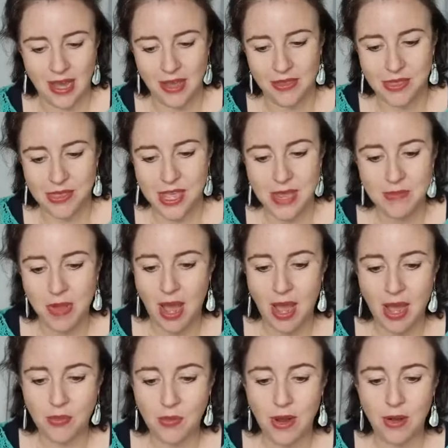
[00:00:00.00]
The theme
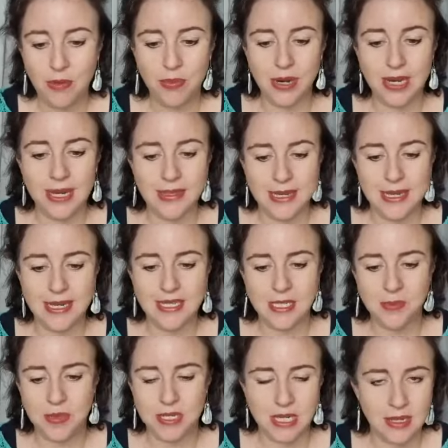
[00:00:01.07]
card will help bring these
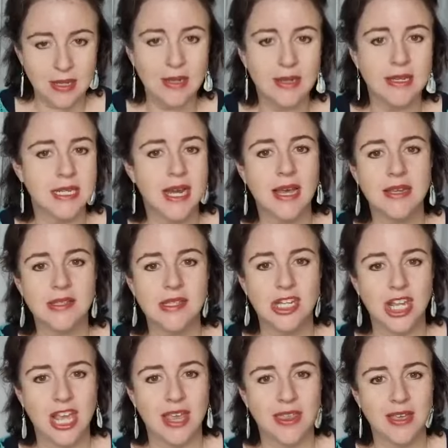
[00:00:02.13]
particular days
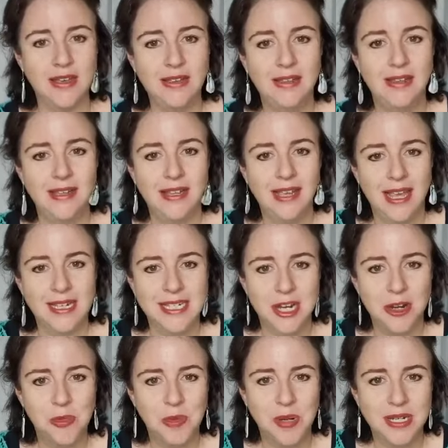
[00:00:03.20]
together and
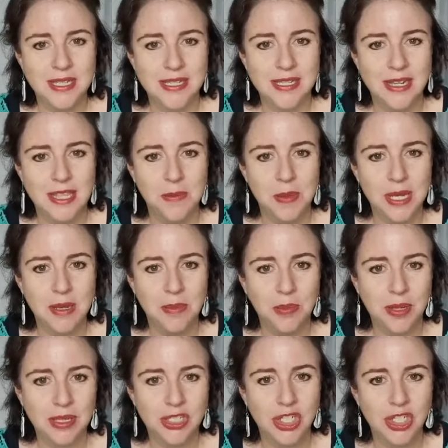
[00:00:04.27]
help us see the bigger
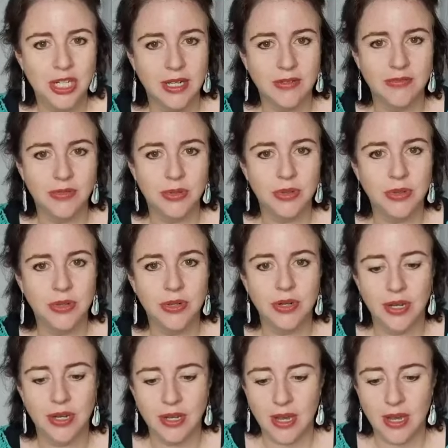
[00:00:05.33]
picture for